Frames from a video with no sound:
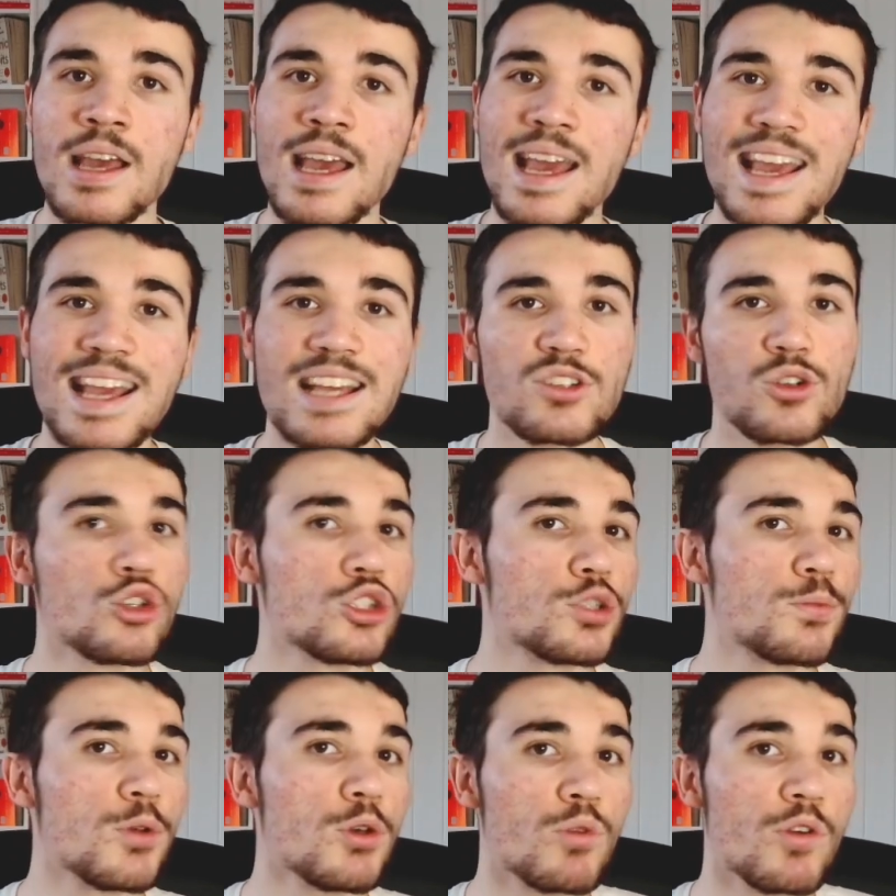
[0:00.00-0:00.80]
He's
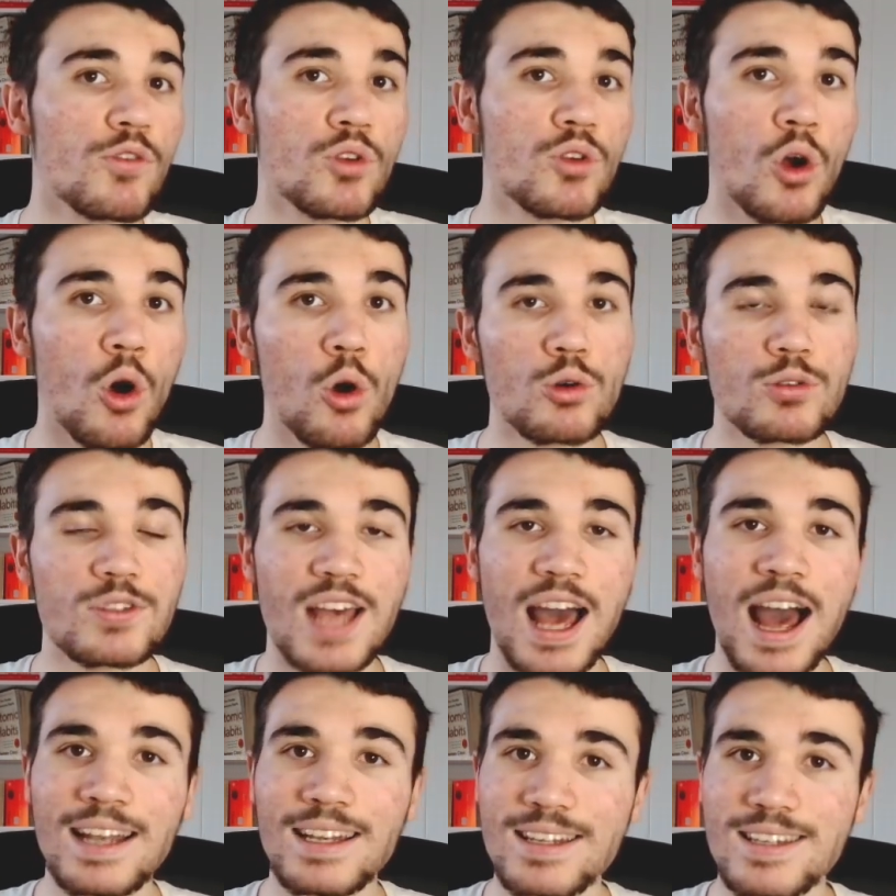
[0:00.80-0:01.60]
contributing with goals
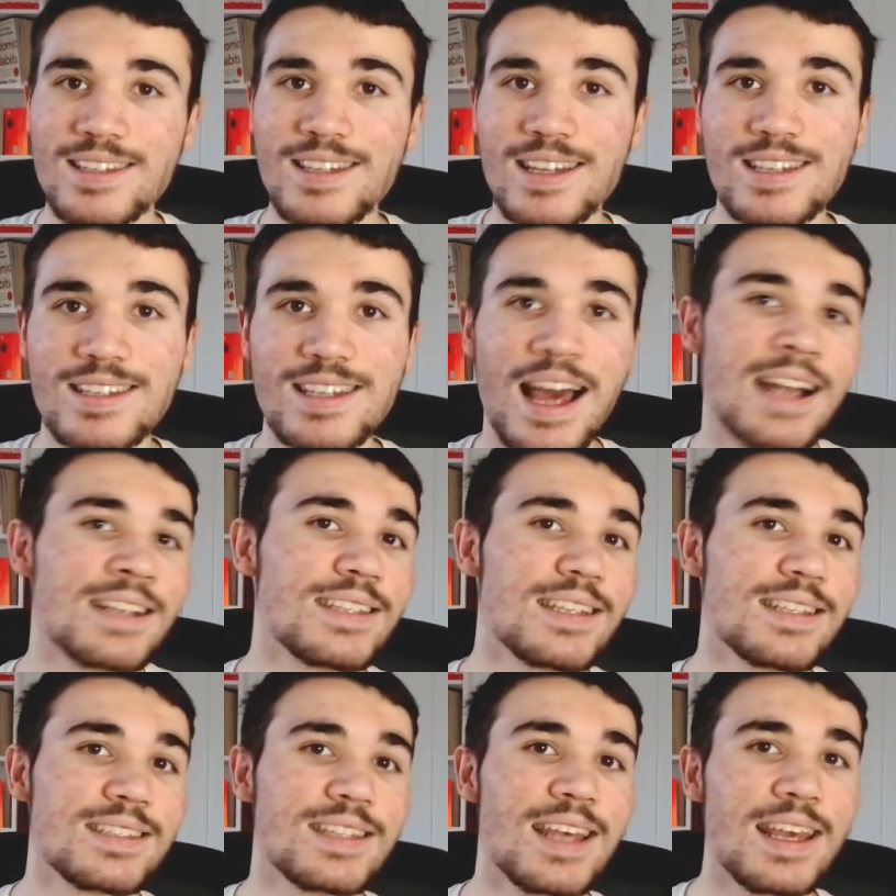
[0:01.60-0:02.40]
and assists and
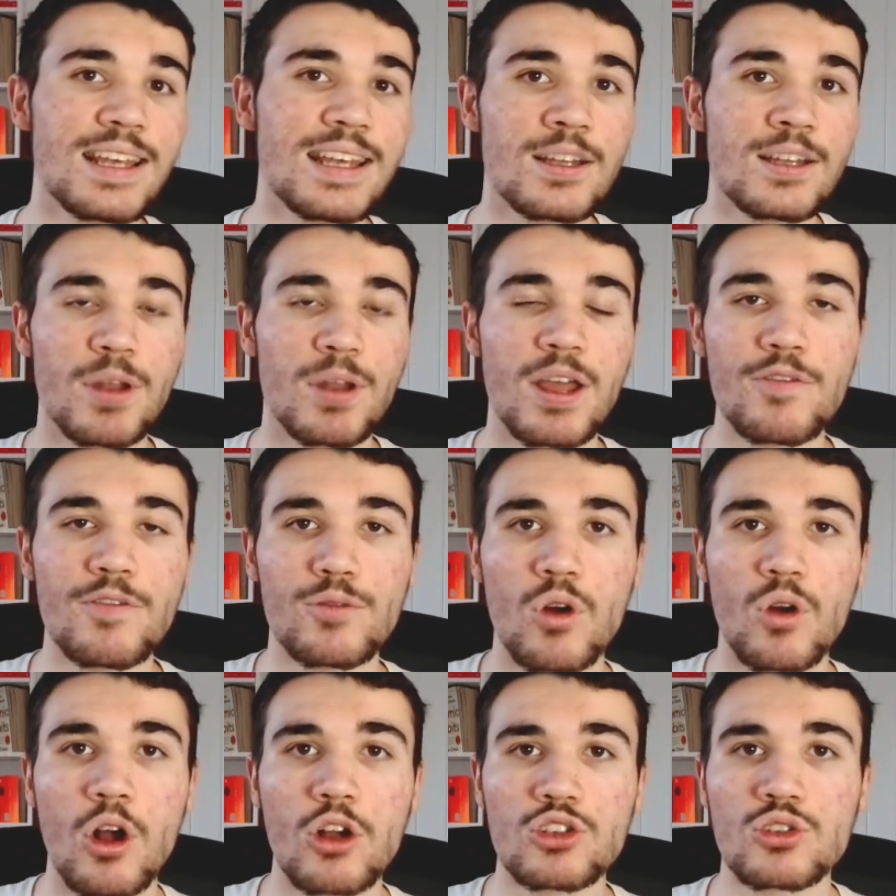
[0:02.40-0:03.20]
dictating the play
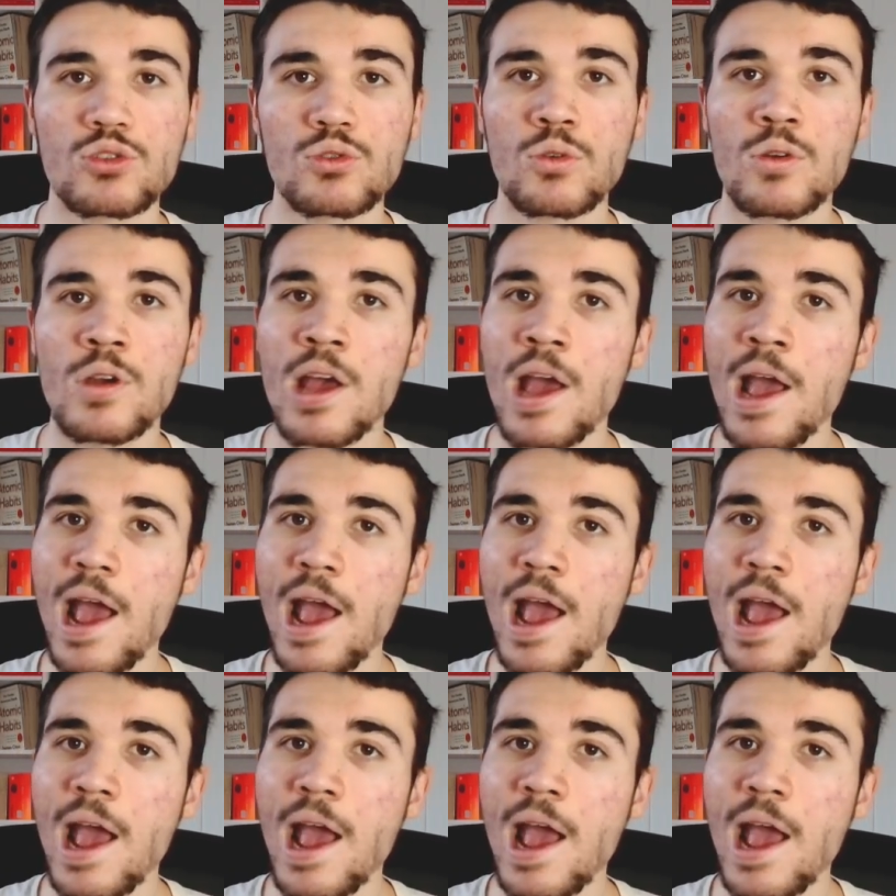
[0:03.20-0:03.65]
for Arsenal.